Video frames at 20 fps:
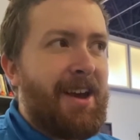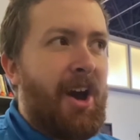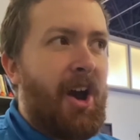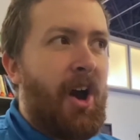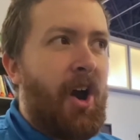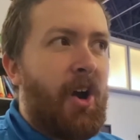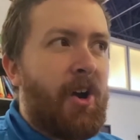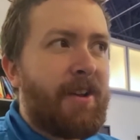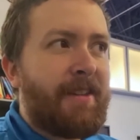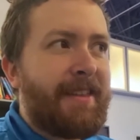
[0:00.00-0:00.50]

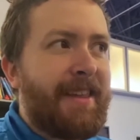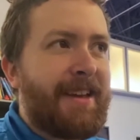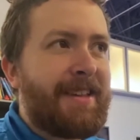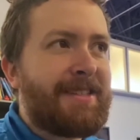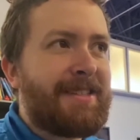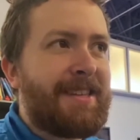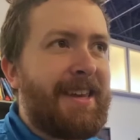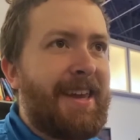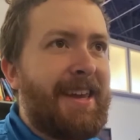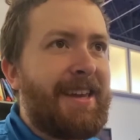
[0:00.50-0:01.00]
art
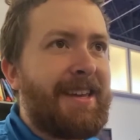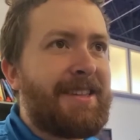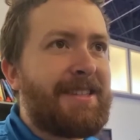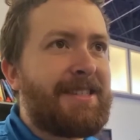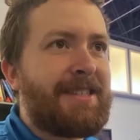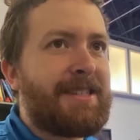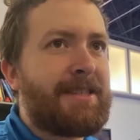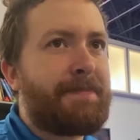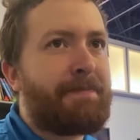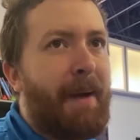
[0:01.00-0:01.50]
that's
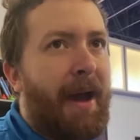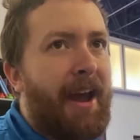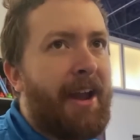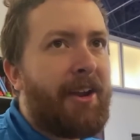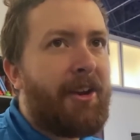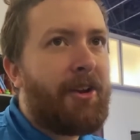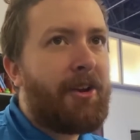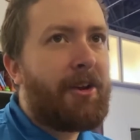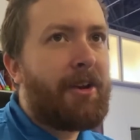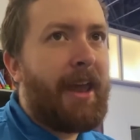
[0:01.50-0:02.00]

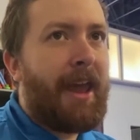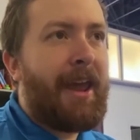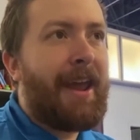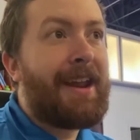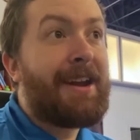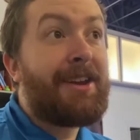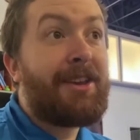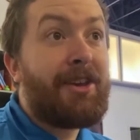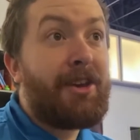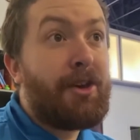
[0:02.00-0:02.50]
inspired
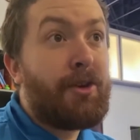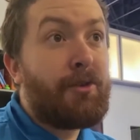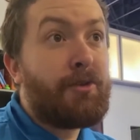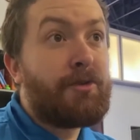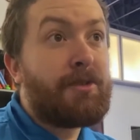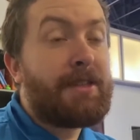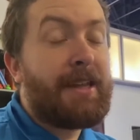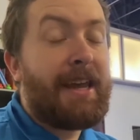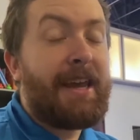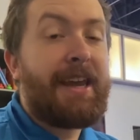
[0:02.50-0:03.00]
and
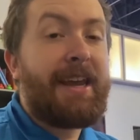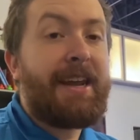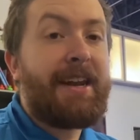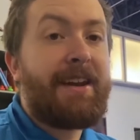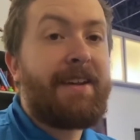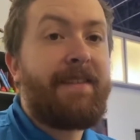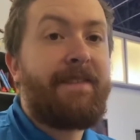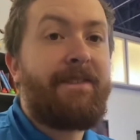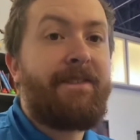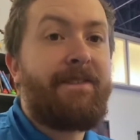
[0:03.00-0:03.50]
used
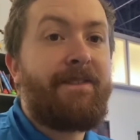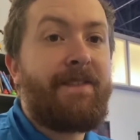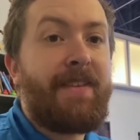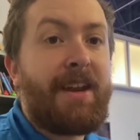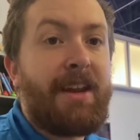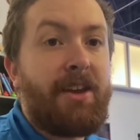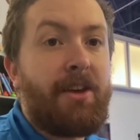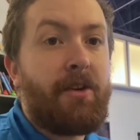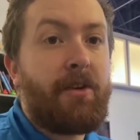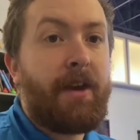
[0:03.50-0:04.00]
in
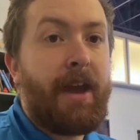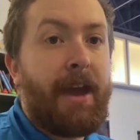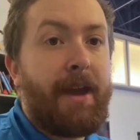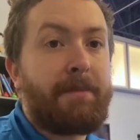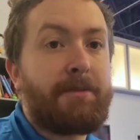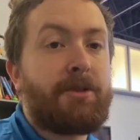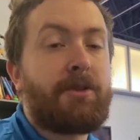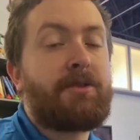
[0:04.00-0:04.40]
video games.